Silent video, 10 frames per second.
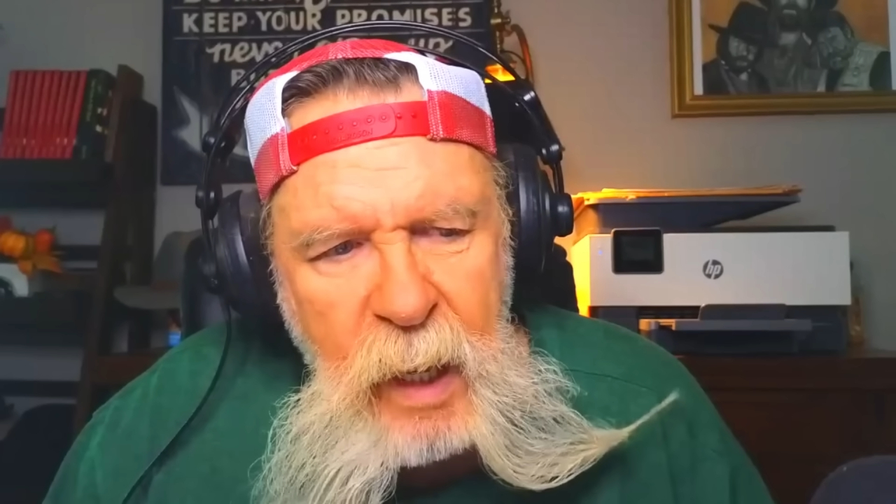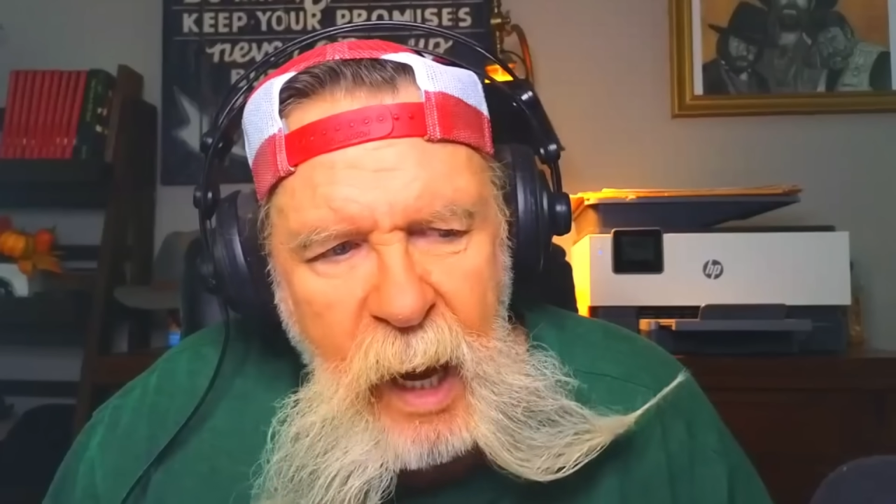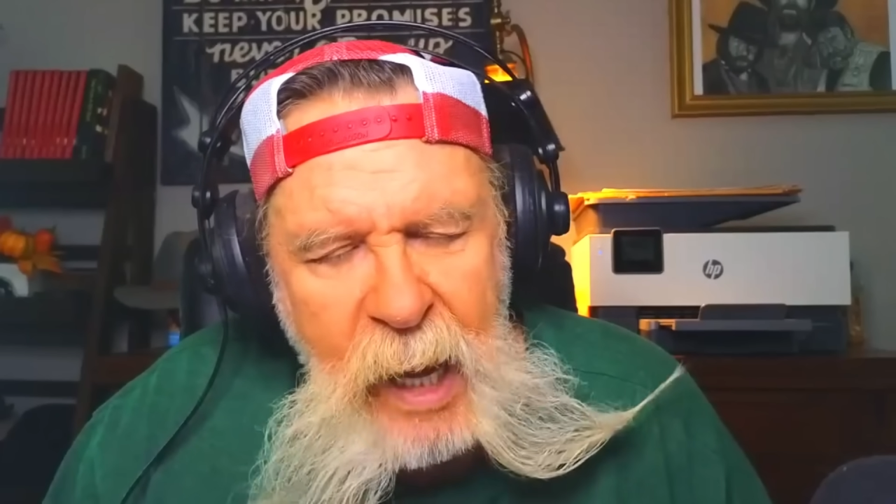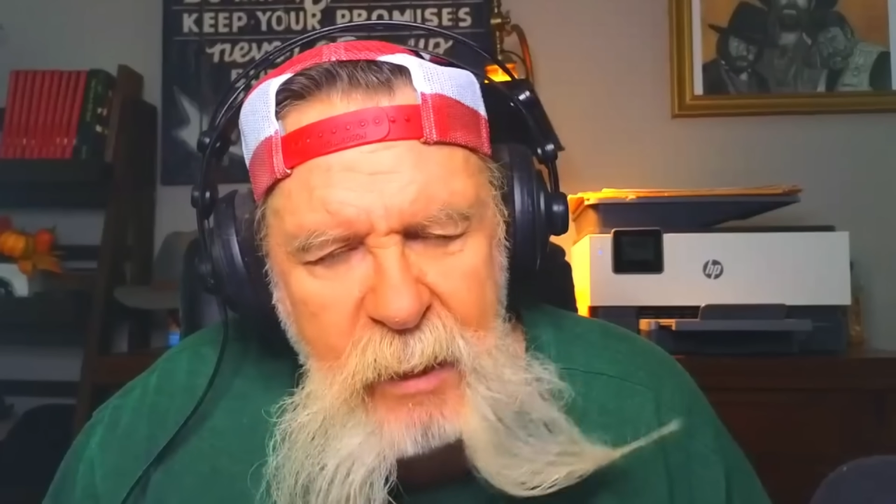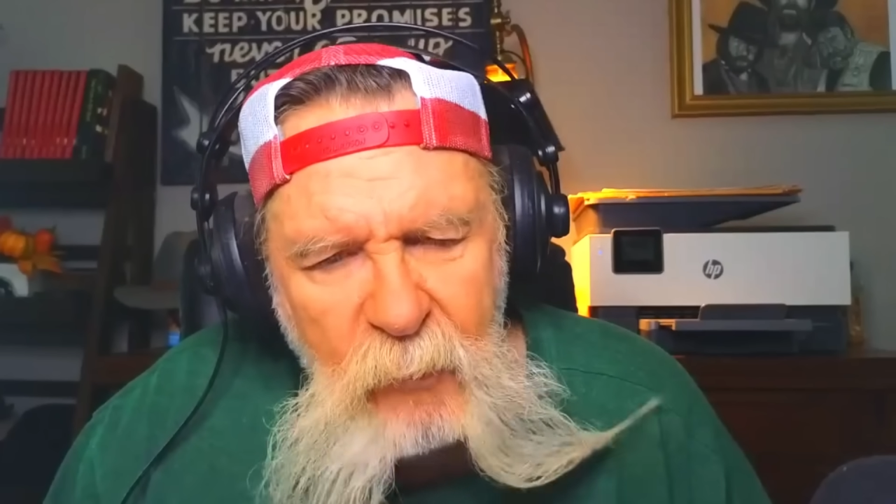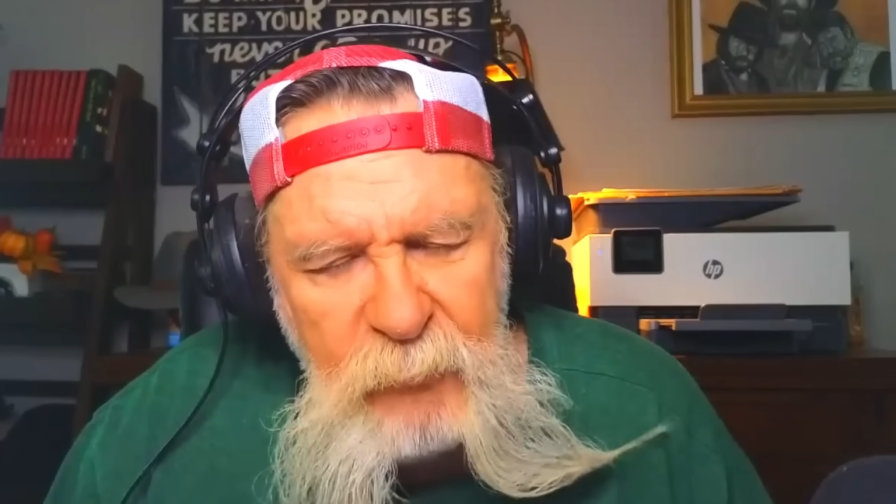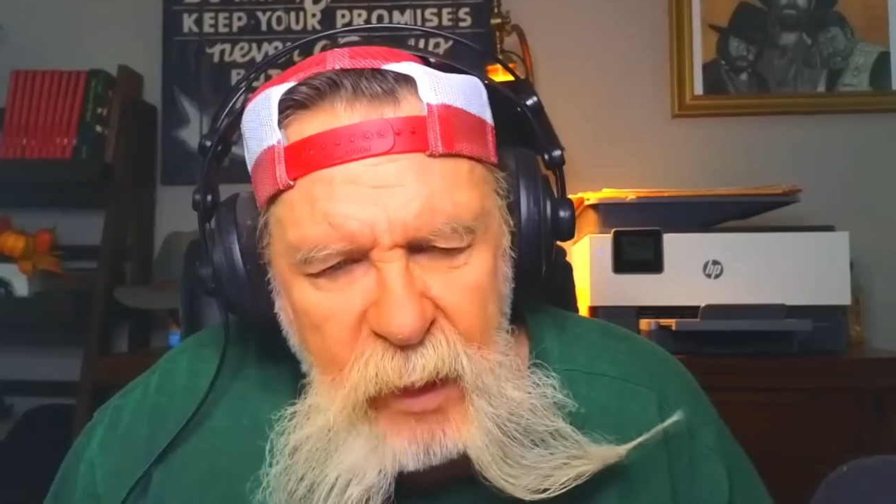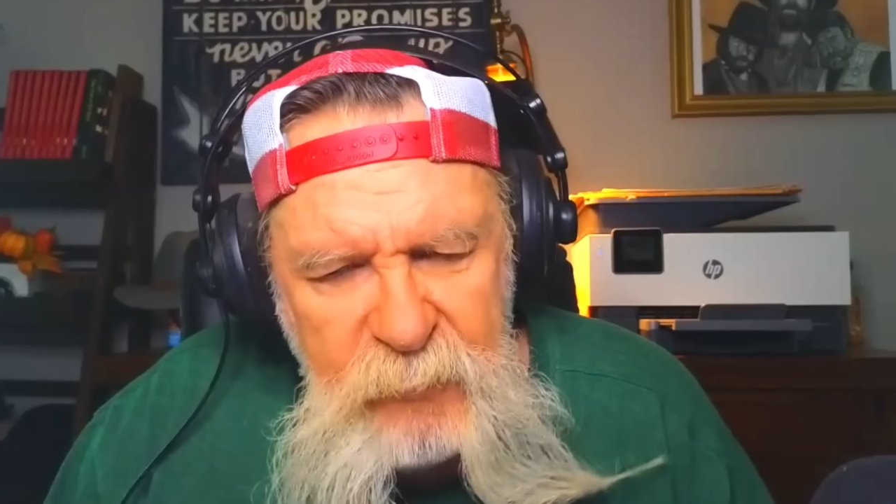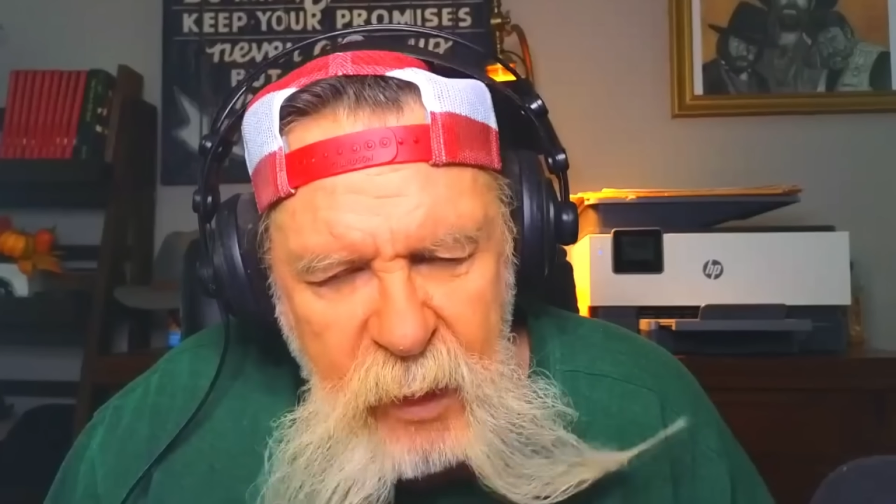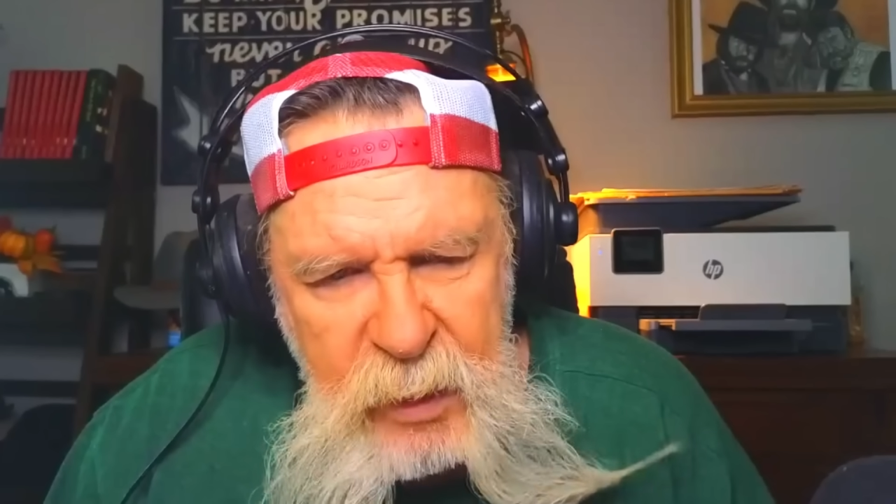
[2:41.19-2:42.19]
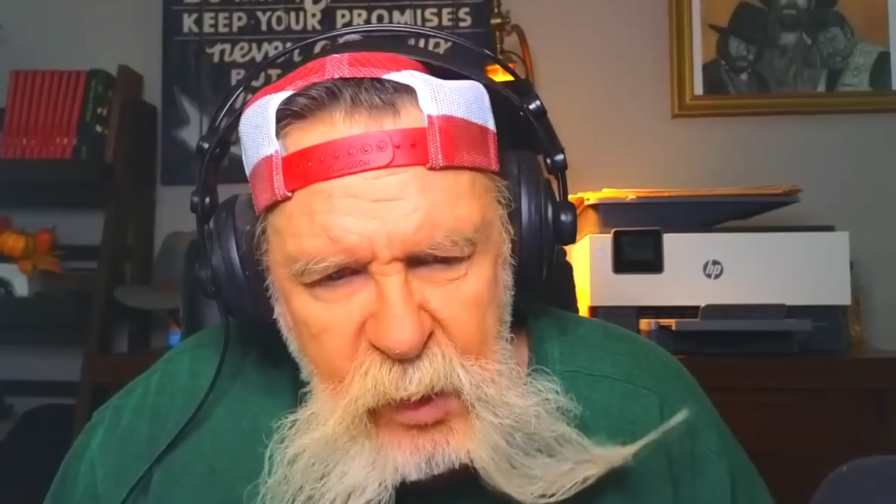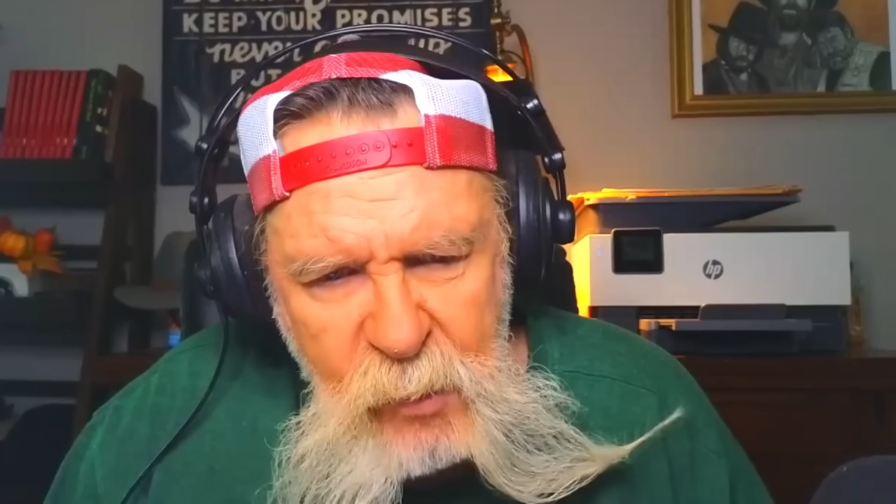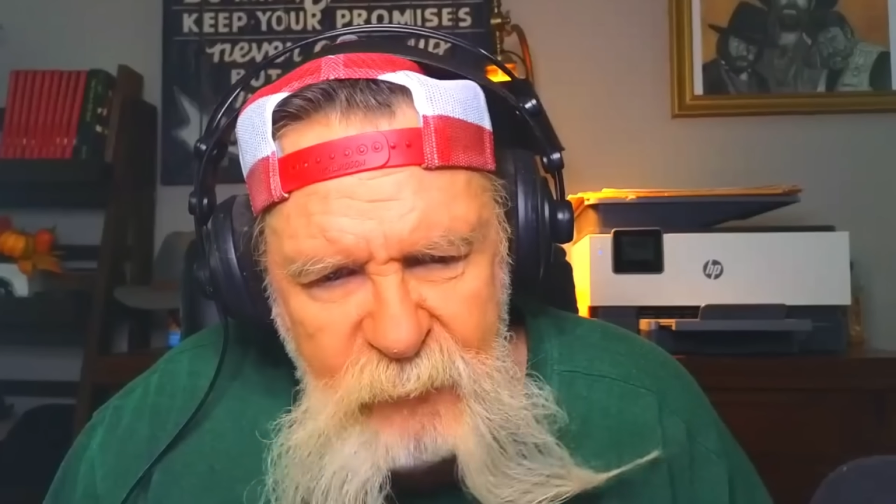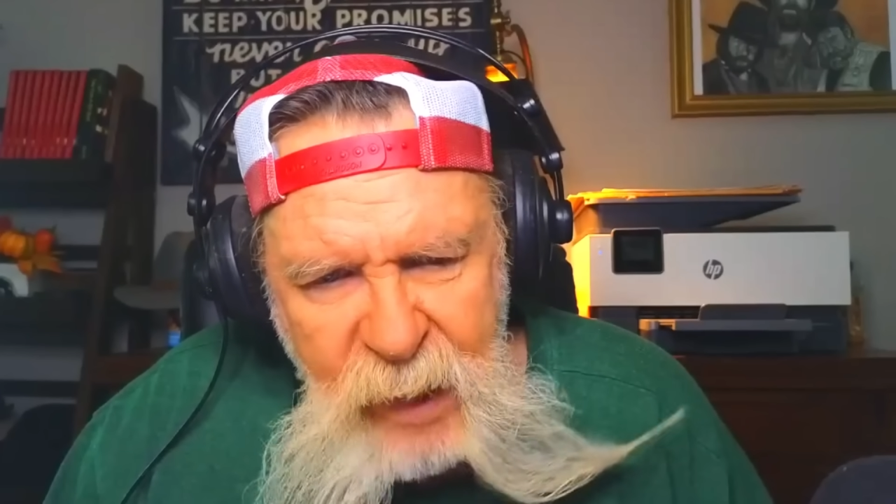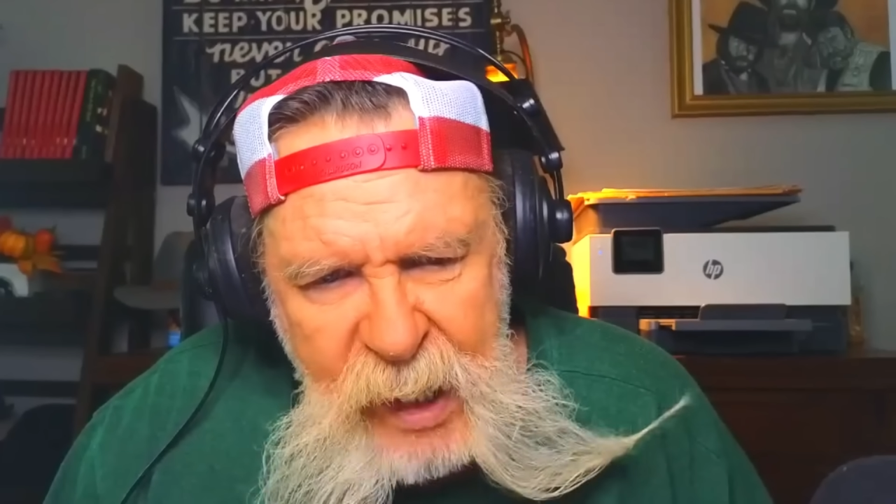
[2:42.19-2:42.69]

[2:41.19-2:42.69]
I don't think they knew if I